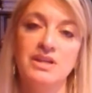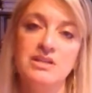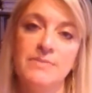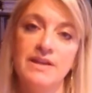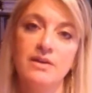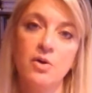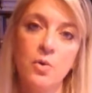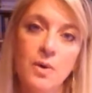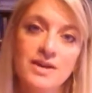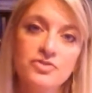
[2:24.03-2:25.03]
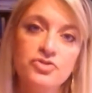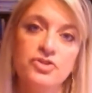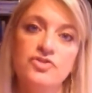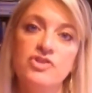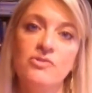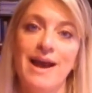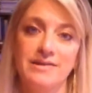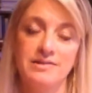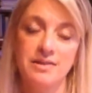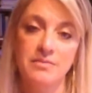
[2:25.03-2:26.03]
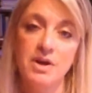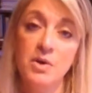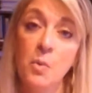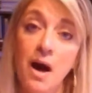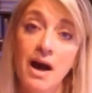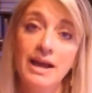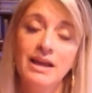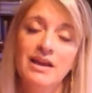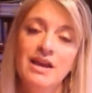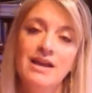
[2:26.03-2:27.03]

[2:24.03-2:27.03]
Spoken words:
It is by the questions you ask them. Why?